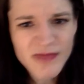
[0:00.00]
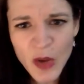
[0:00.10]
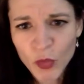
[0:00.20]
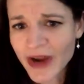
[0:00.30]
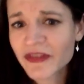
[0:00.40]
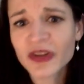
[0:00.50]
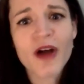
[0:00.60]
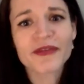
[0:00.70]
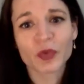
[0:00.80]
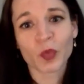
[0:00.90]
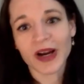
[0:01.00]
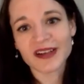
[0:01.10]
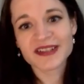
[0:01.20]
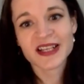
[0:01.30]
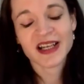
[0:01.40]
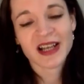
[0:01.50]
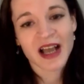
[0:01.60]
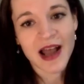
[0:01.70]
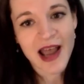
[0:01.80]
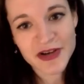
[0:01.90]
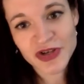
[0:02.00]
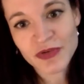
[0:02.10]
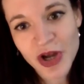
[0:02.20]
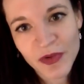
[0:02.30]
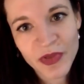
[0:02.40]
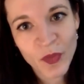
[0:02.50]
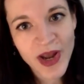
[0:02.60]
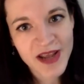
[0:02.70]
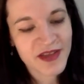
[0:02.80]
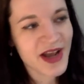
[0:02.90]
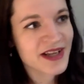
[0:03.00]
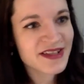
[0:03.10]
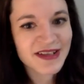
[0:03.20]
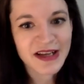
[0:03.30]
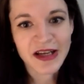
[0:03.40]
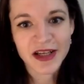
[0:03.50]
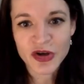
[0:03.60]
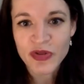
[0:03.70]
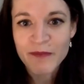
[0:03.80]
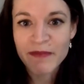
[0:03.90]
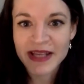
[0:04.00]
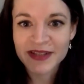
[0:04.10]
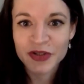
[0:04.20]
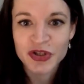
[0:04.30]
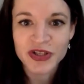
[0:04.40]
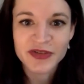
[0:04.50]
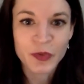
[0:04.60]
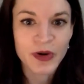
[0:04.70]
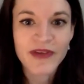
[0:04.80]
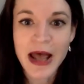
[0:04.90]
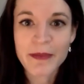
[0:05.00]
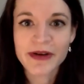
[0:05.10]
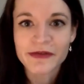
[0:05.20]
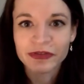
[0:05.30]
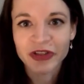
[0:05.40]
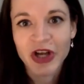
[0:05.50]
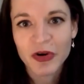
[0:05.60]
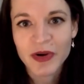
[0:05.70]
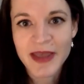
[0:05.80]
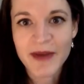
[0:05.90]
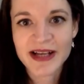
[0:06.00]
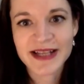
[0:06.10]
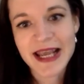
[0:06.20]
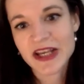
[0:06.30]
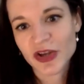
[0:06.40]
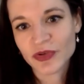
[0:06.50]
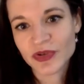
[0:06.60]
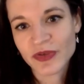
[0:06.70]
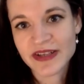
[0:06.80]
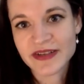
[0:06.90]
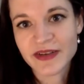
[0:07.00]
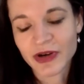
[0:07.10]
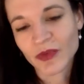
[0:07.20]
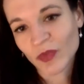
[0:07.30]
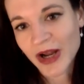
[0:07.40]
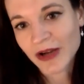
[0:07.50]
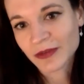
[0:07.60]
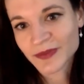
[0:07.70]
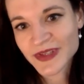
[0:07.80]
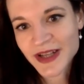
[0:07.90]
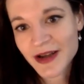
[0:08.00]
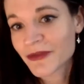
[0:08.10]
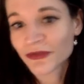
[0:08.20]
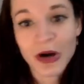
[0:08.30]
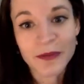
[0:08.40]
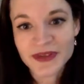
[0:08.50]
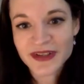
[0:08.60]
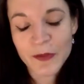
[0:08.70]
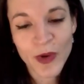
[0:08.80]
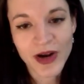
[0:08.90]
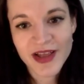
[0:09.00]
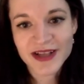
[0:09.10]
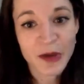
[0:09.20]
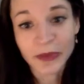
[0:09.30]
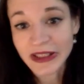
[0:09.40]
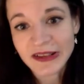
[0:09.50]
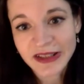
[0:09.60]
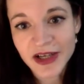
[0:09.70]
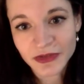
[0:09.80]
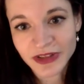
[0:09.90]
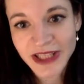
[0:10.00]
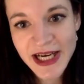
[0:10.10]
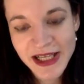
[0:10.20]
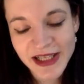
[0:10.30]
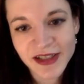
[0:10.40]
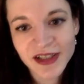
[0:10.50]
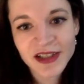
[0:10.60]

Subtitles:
Ravenloft works, as you know, in the way that, the mists just sort of ebb and flow, and they might take you to these different realms from somewhere that's completely unrelated.